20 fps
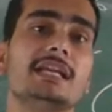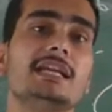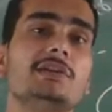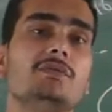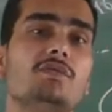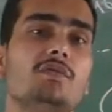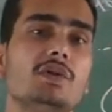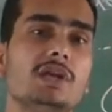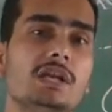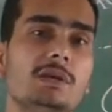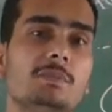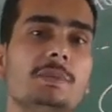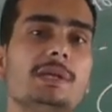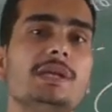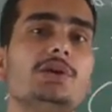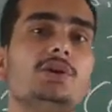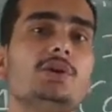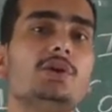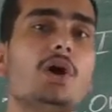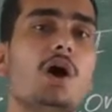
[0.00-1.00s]
It will
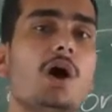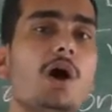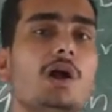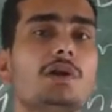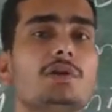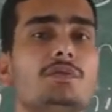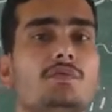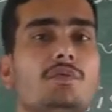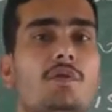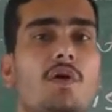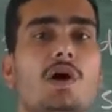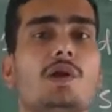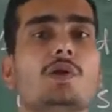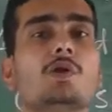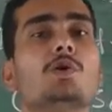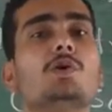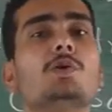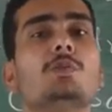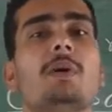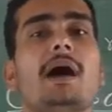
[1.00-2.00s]
be not
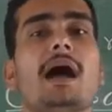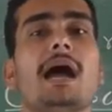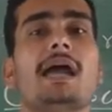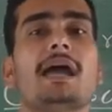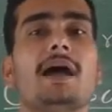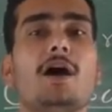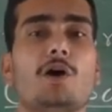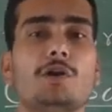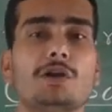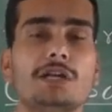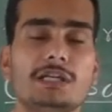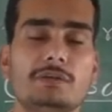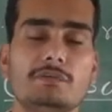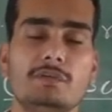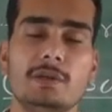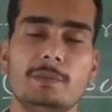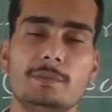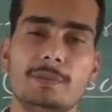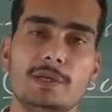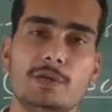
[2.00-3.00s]
followed by, or it
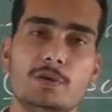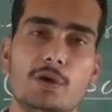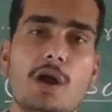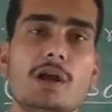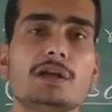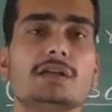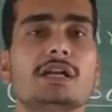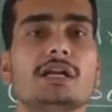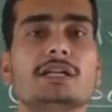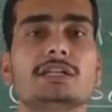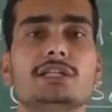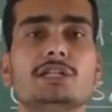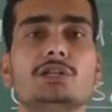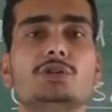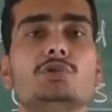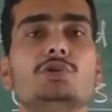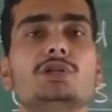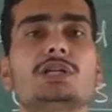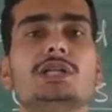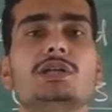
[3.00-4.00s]
will be not
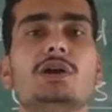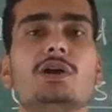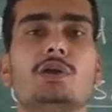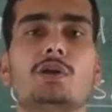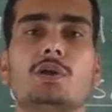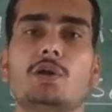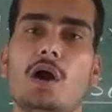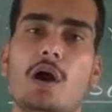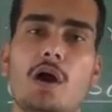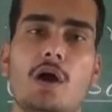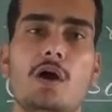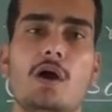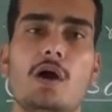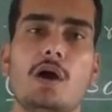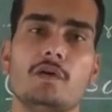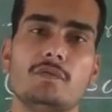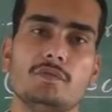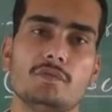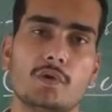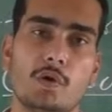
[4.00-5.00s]
continued in your
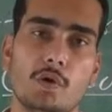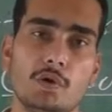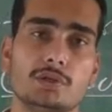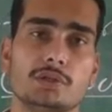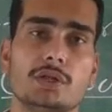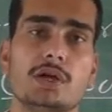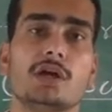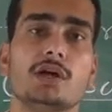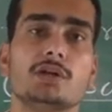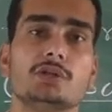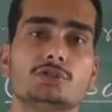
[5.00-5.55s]
law of court.